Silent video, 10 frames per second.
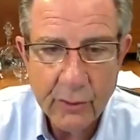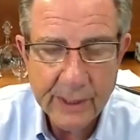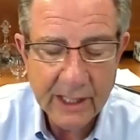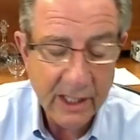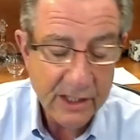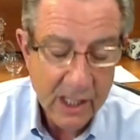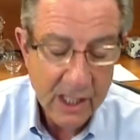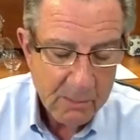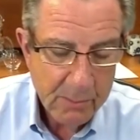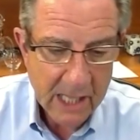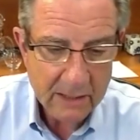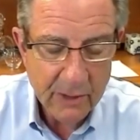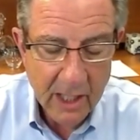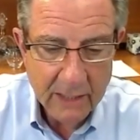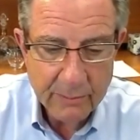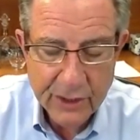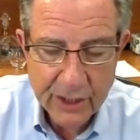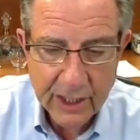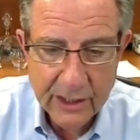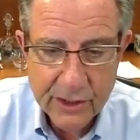because bottom line,
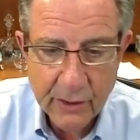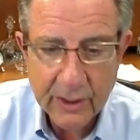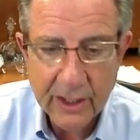machines don't